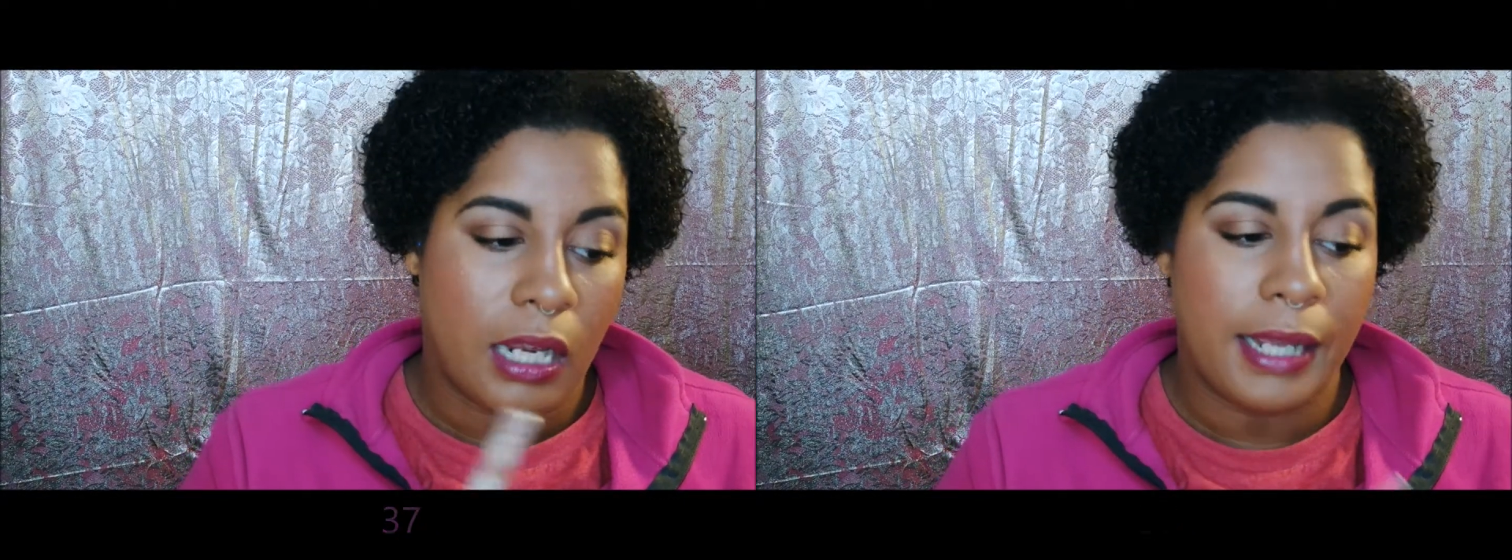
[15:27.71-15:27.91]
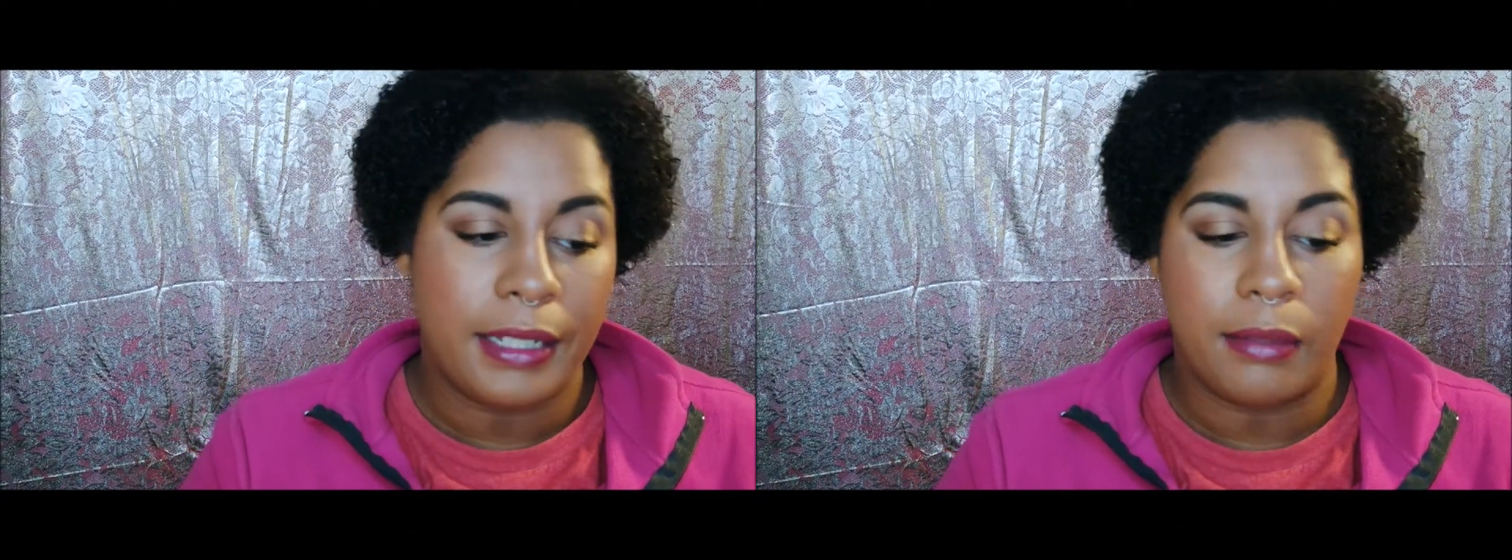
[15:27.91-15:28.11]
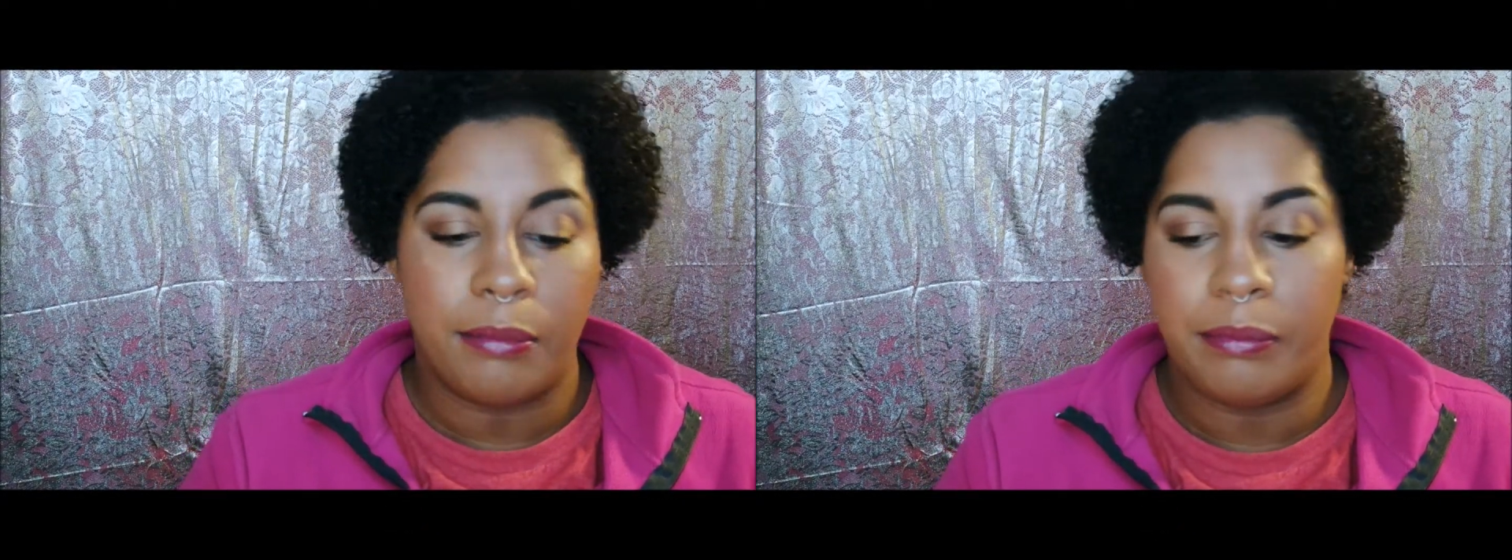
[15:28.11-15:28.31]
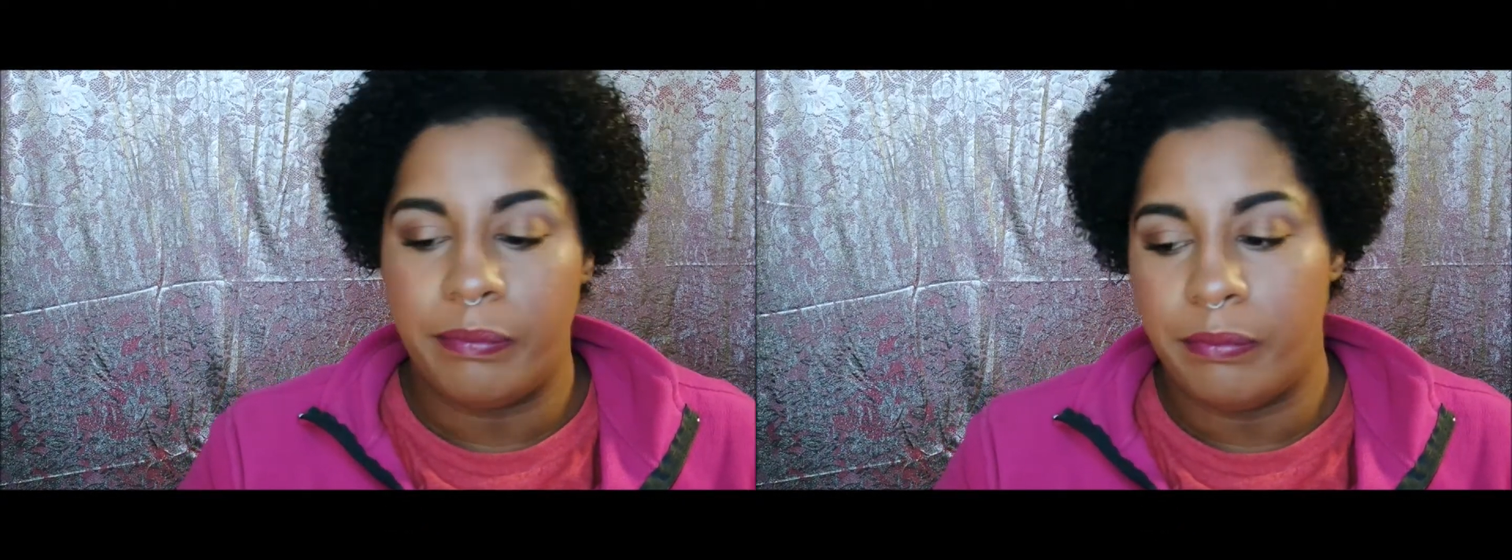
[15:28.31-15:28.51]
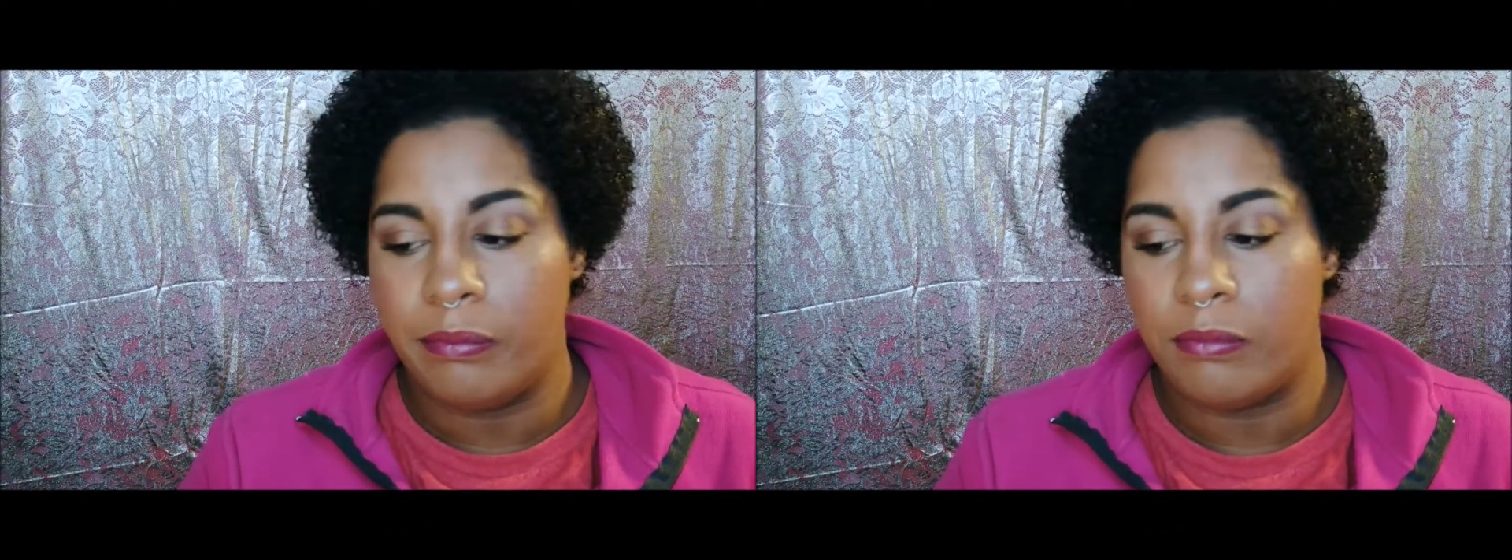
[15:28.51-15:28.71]
I can
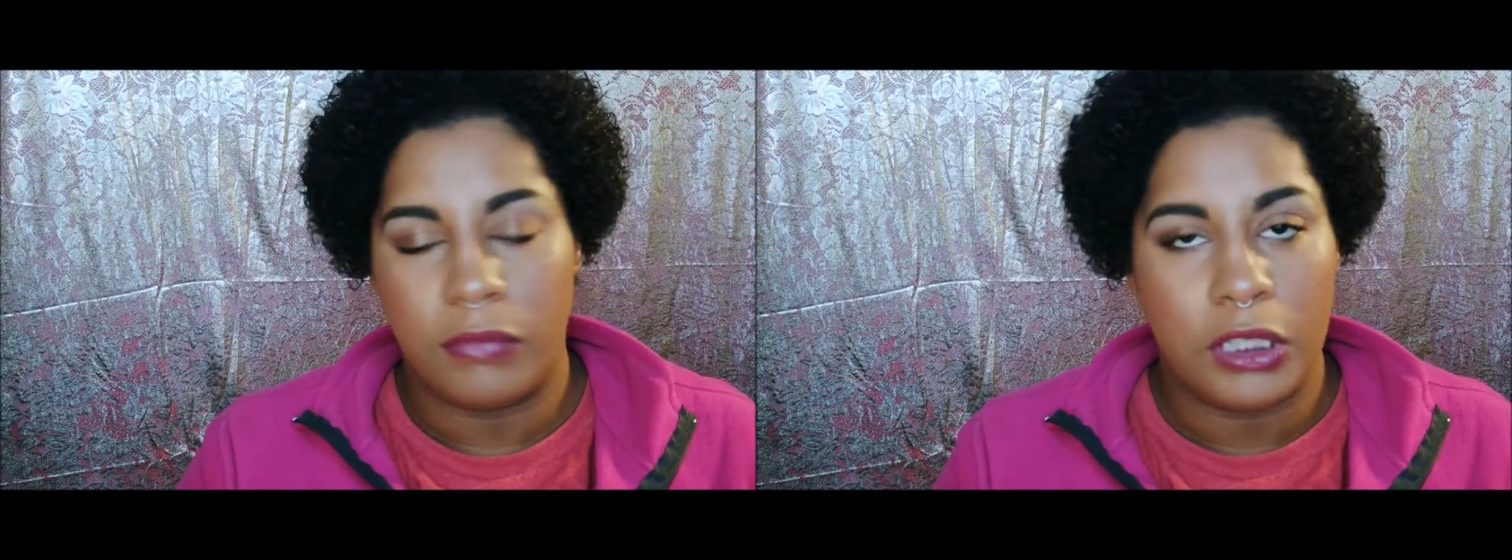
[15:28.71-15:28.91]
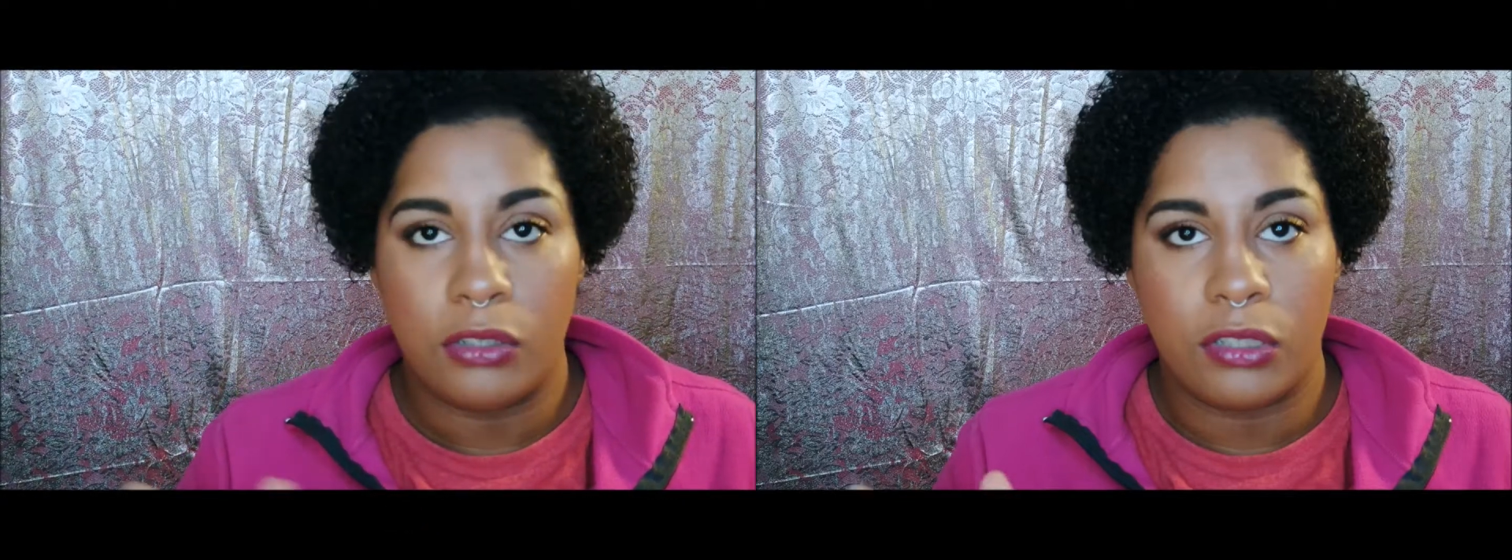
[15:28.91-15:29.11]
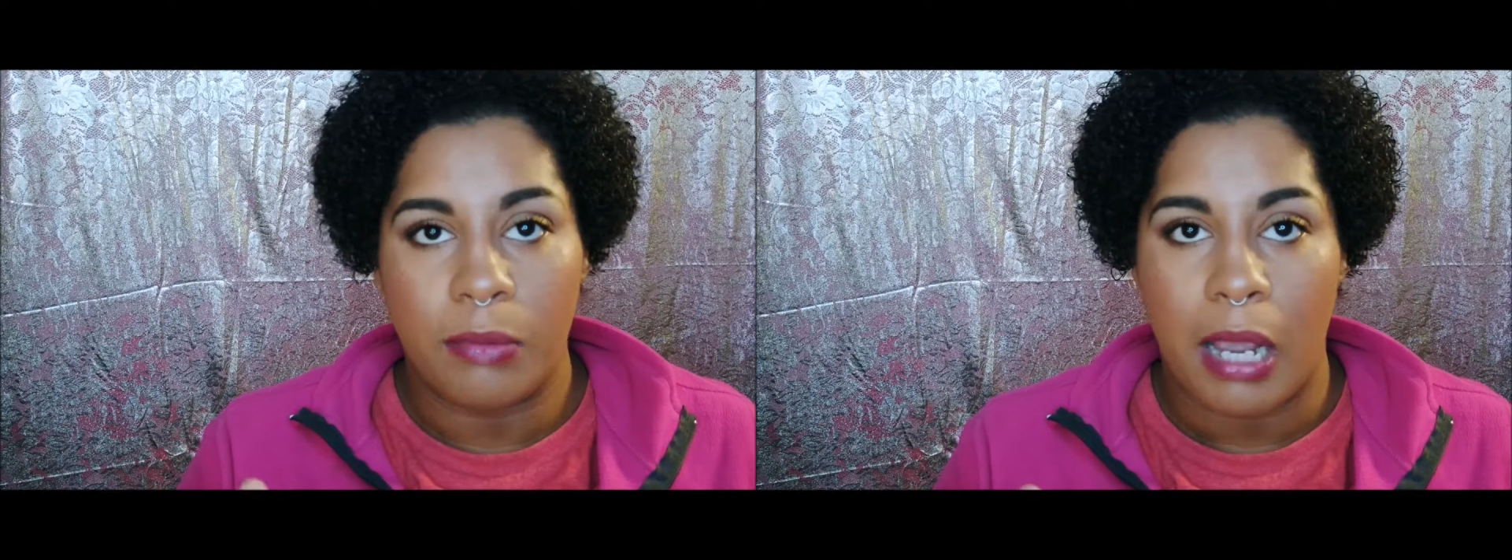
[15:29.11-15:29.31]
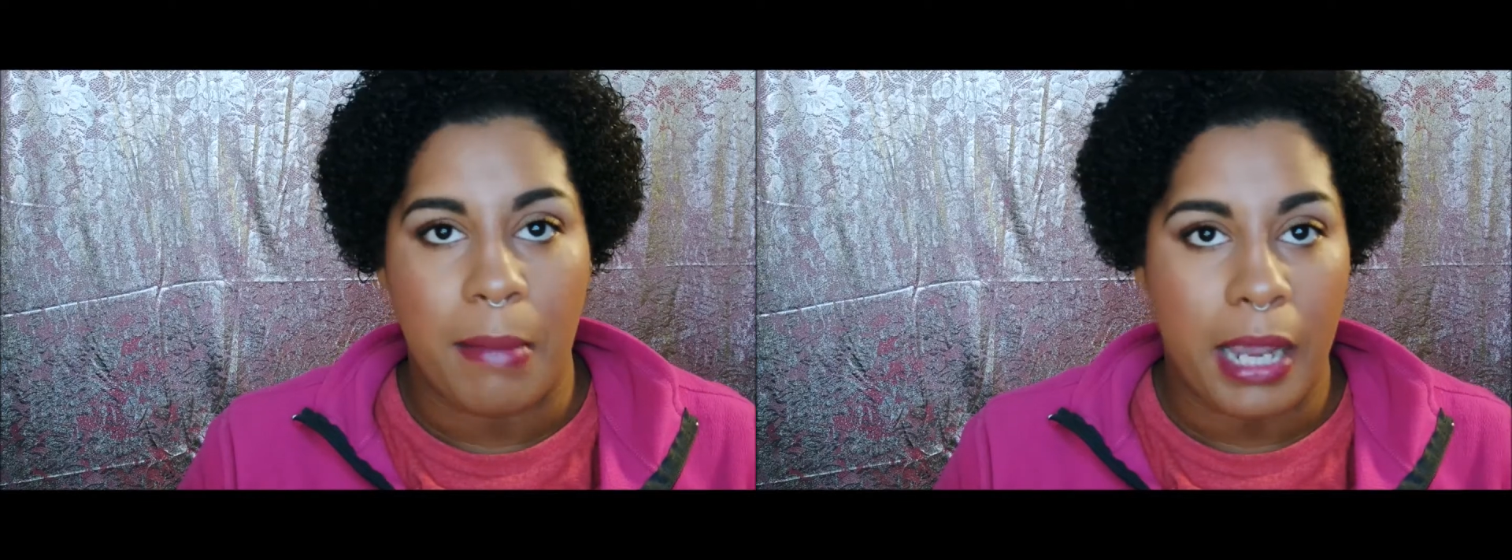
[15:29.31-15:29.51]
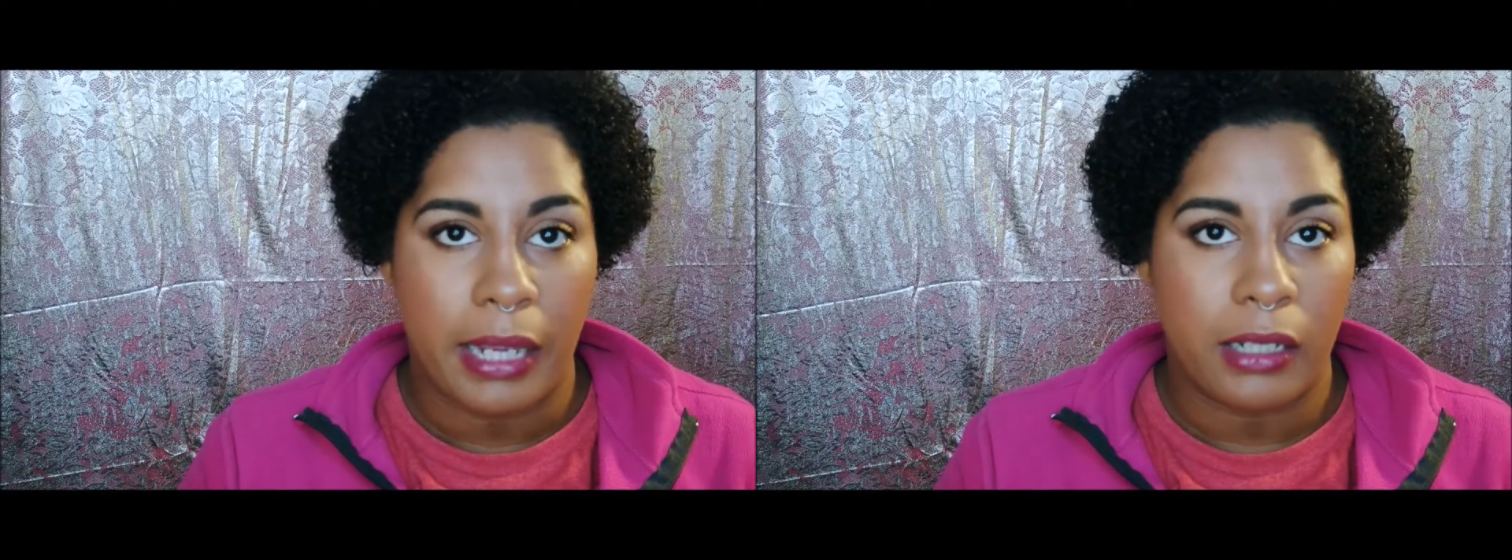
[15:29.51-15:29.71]
use my
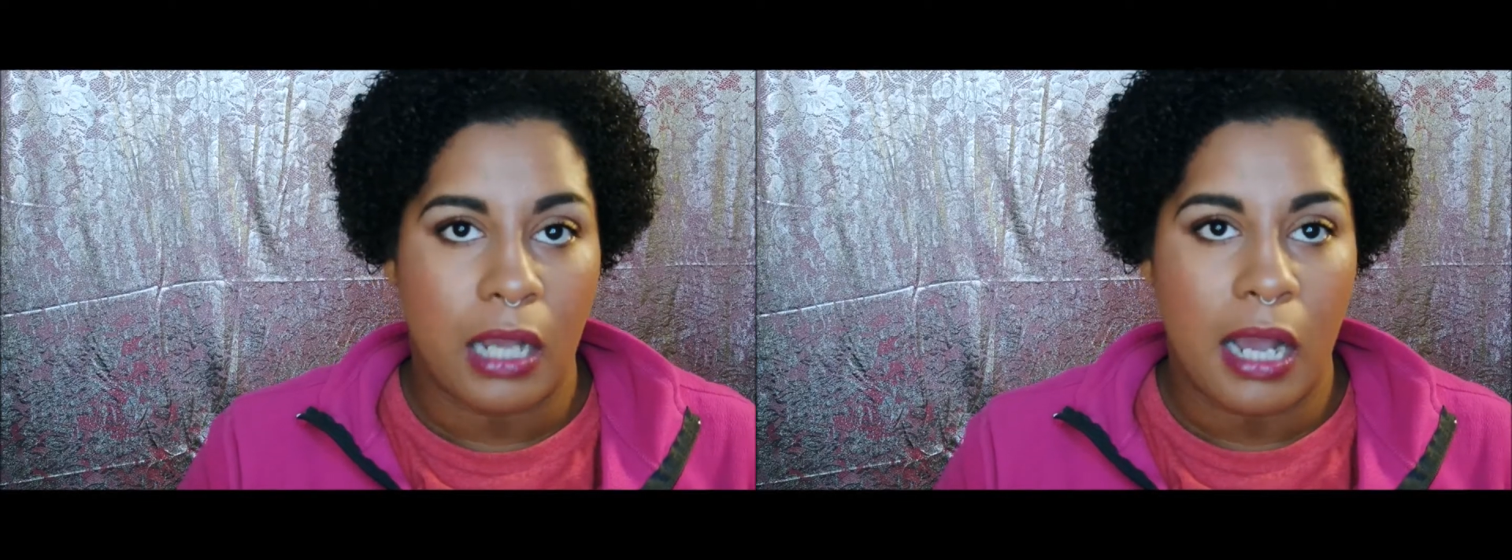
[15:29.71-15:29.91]
MAC.